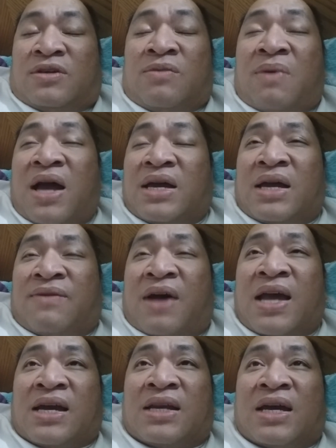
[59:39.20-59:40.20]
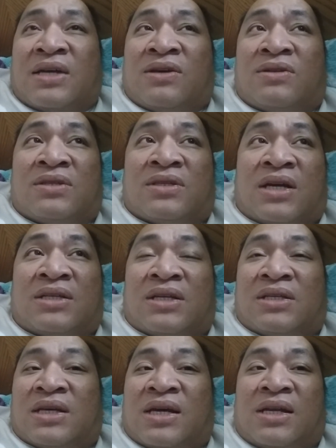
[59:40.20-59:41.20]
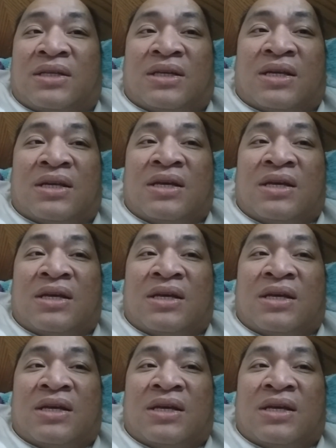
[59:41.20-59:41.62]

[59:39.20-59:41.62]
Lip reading: might, if I connect you to such intelligence,